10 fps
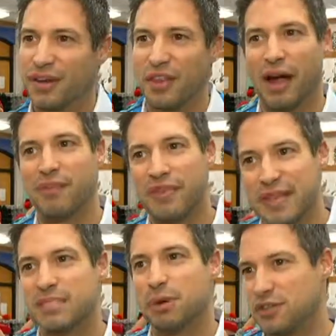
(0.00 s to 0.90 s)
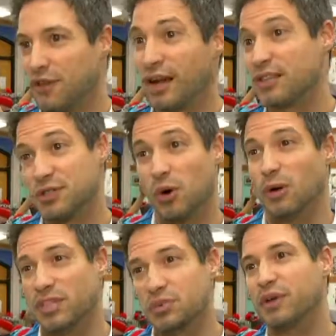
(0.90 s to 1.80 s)
They're having this much fun in school,
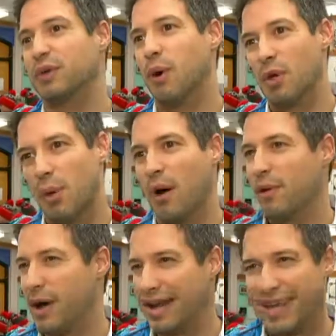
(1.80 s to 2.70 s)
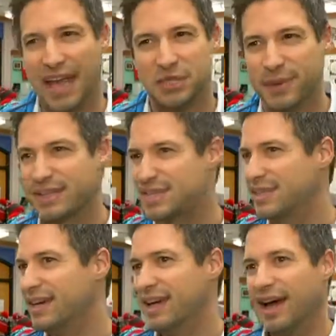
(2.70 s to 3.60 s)
which is really what we want. We want engagement
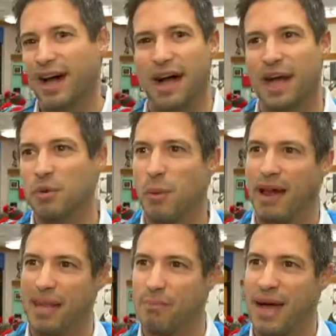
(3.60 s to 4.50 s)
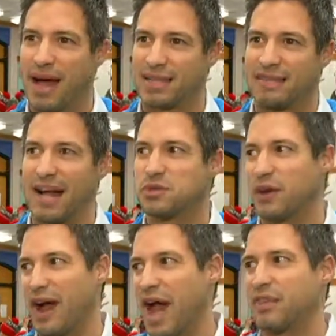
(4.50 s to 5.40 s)
and we want impact, and that's what
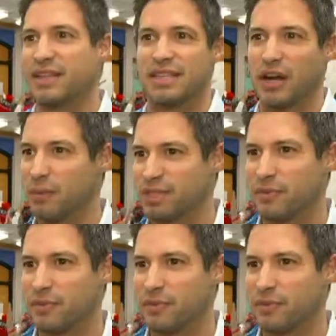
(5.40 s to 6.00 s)
our athletes are able to